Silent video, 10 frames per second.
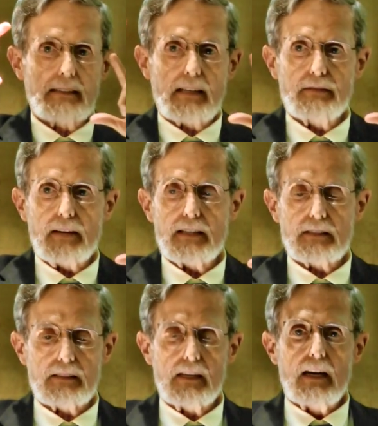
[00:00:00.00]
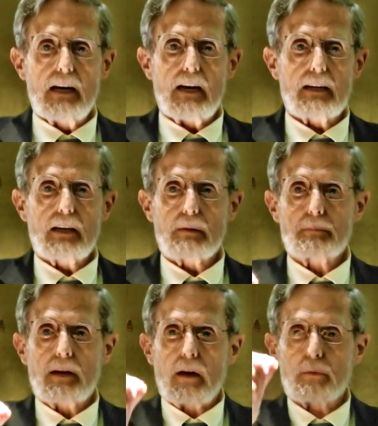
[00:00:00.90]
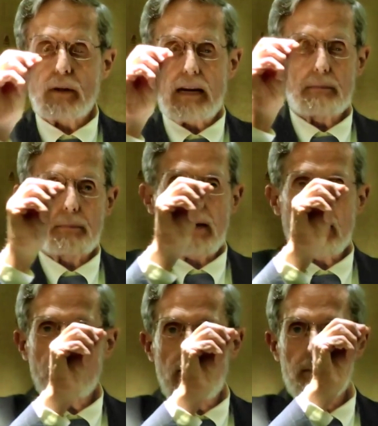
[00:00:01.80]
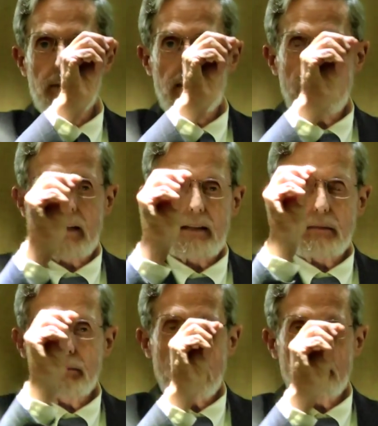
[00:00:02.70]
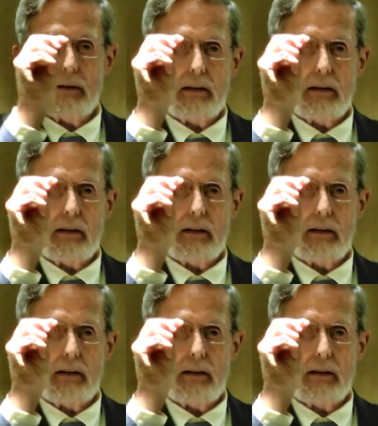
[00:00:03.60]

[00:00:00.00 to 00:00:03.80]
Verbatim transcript: salvation. I got my, a red pen and went to my Catholic Bible.